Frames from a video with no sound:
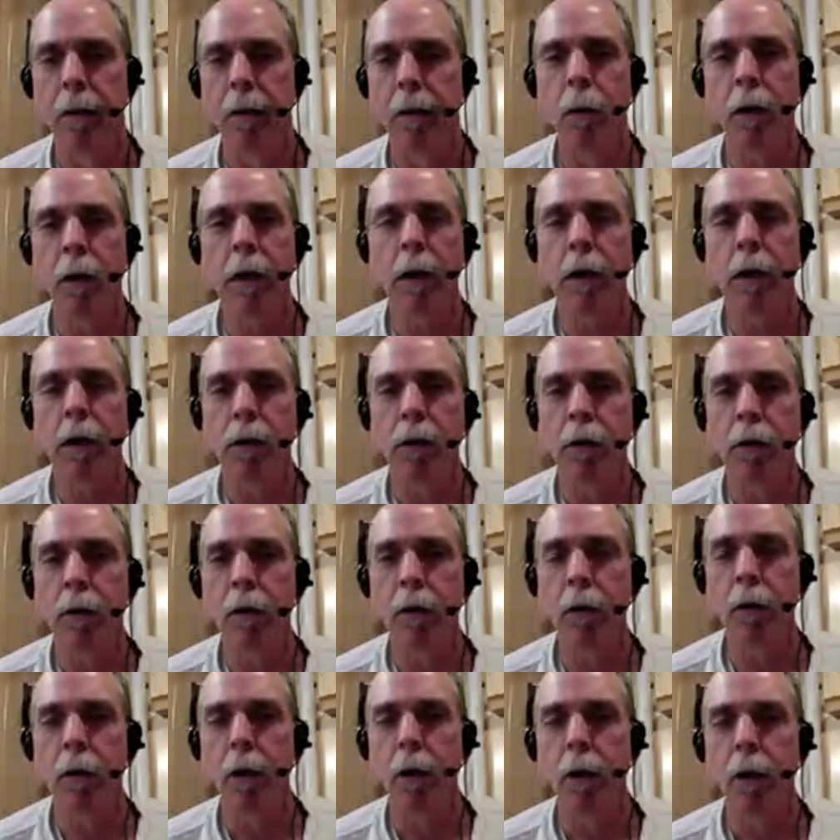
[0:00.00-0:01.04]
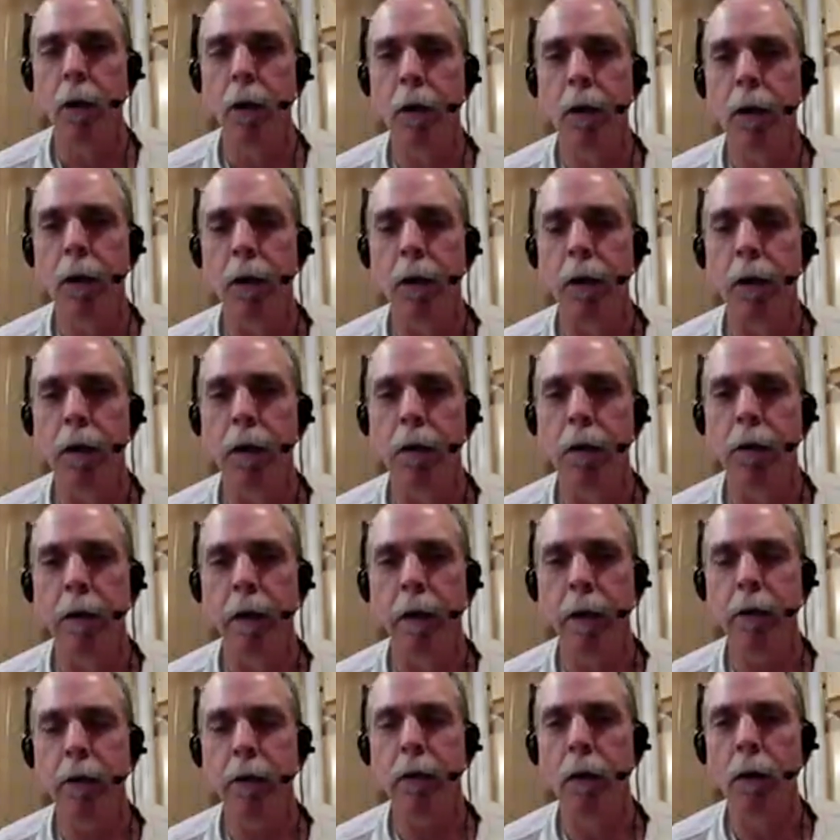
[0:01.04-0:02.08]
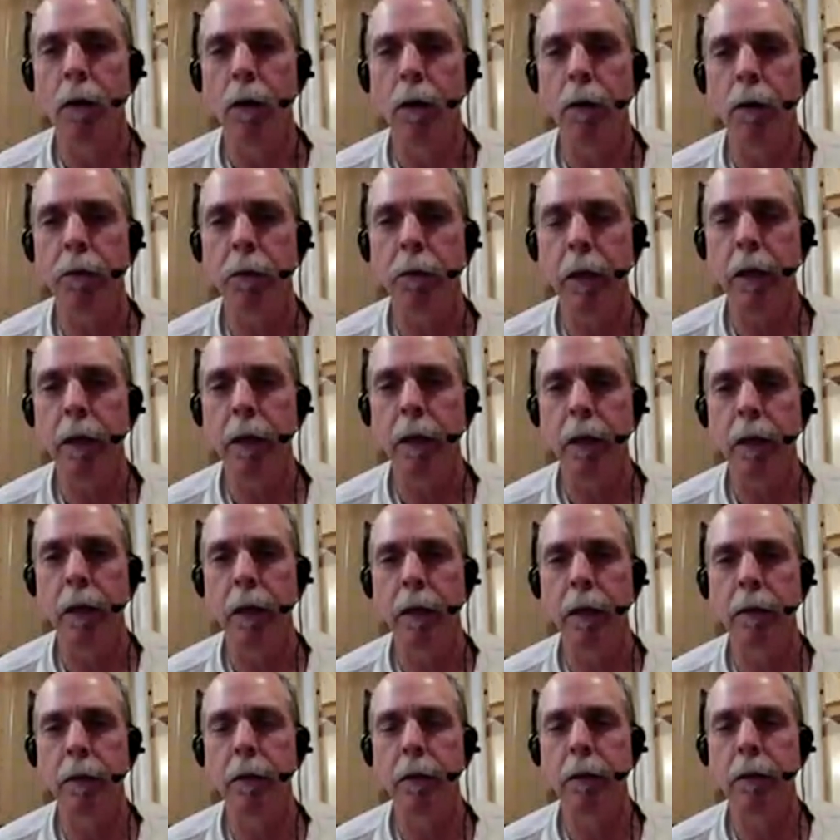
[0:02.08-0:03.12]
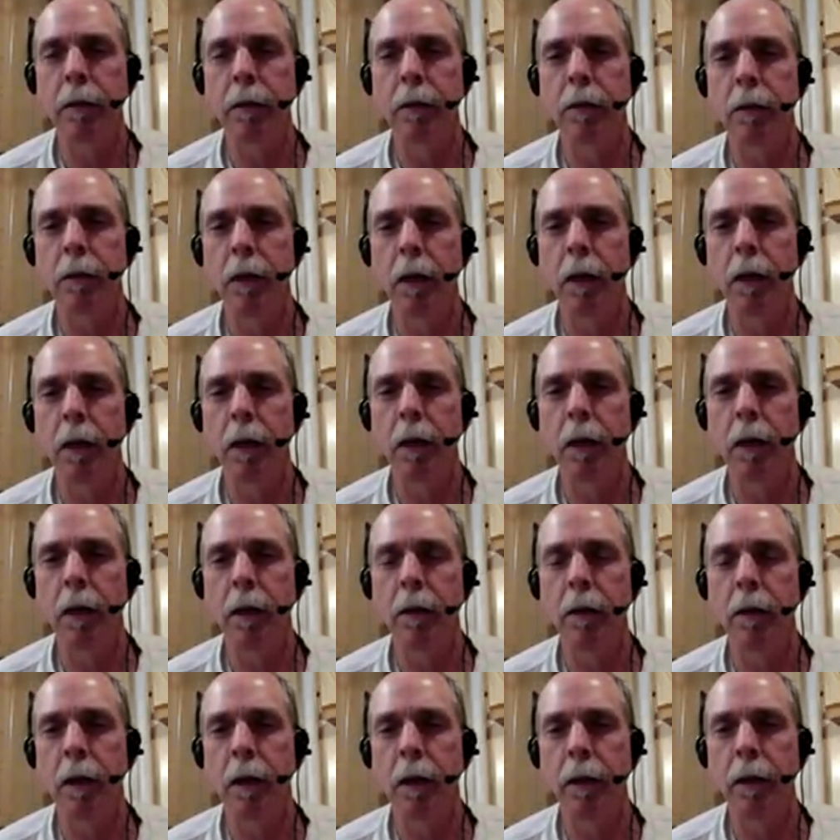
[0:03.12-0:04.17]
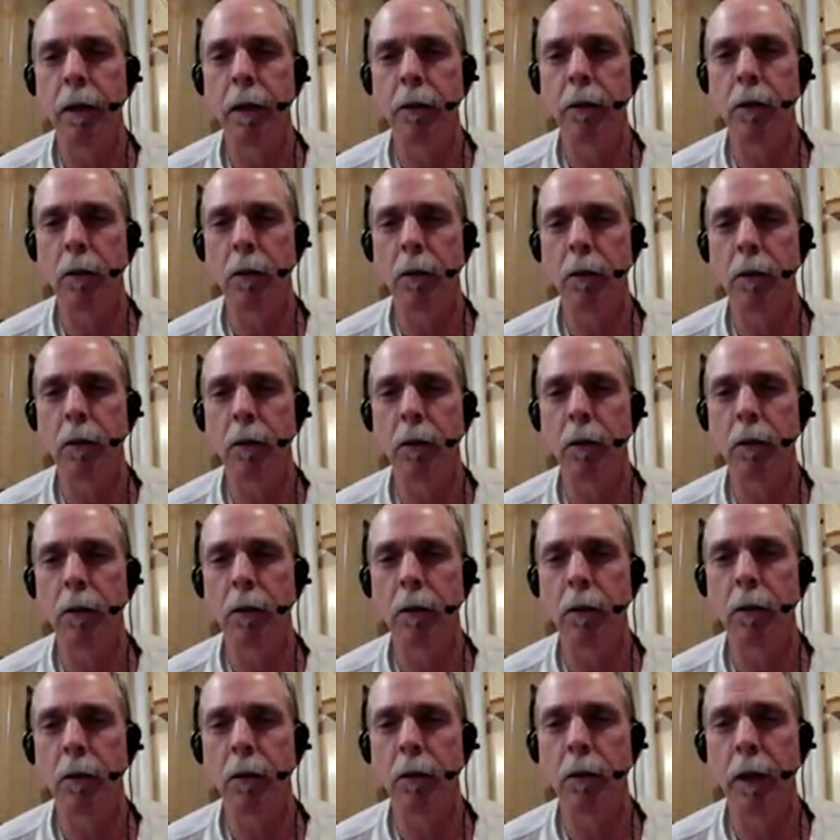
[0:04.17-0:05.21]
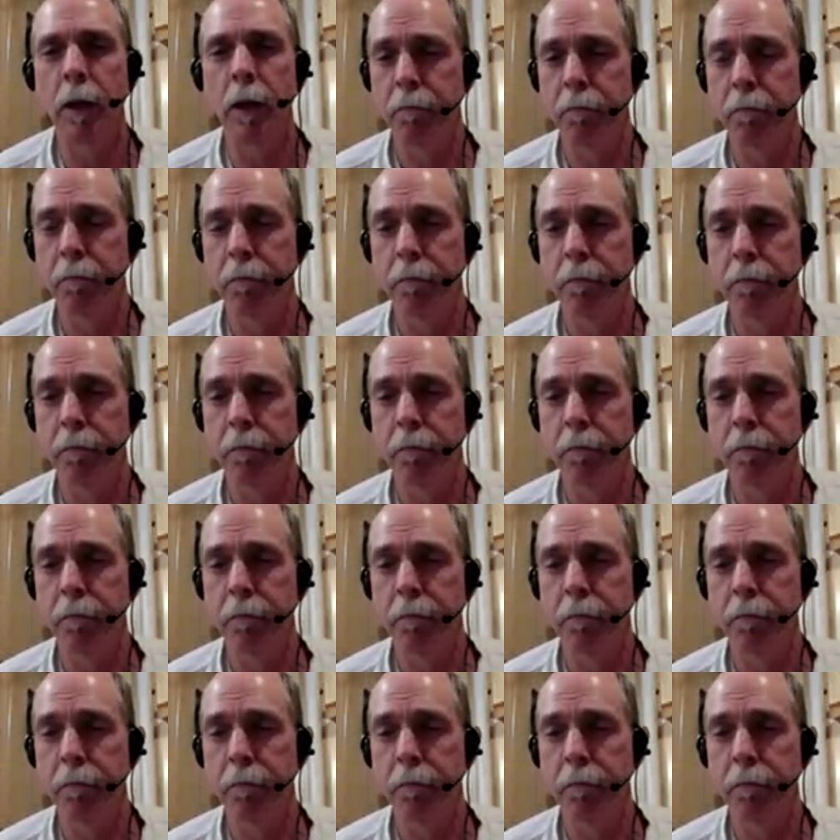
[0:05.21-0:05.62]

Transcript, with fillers: quick answer is yes to all three, and uh, I don't like any of them.